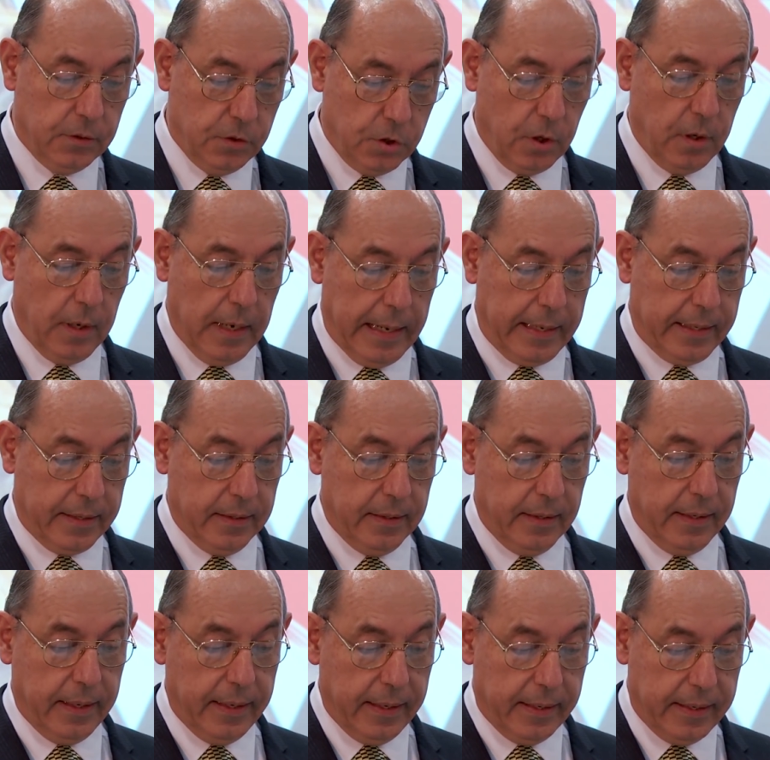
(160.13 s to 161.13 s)
John
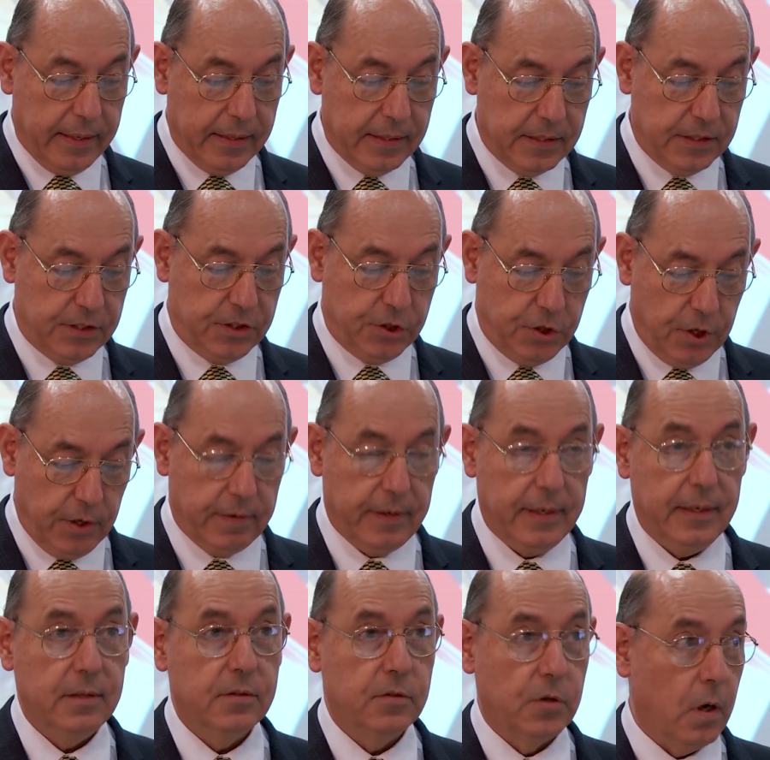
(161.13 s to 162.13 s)
Lacken in his
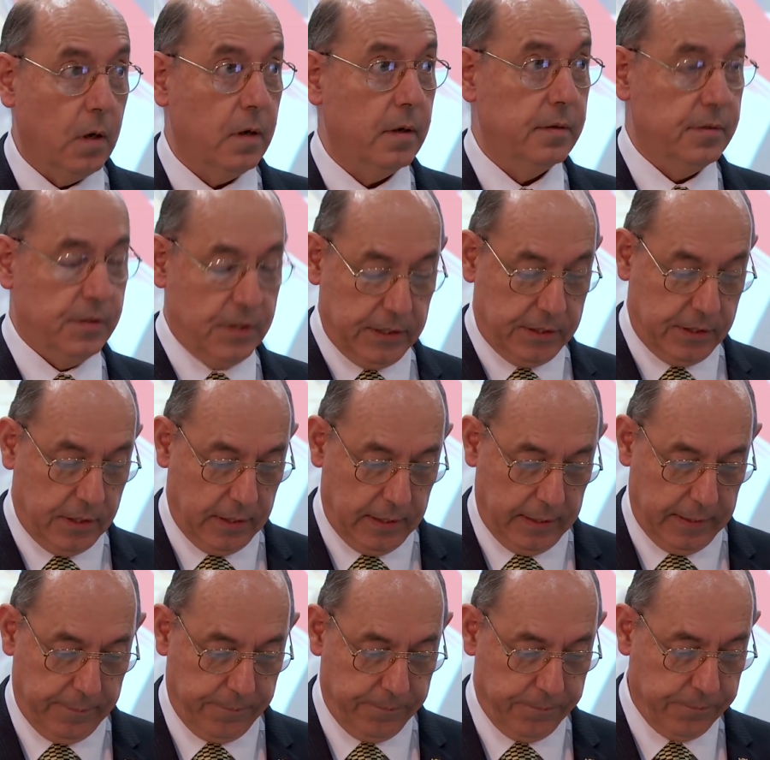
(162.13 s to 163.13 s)
stirring talk yesterday.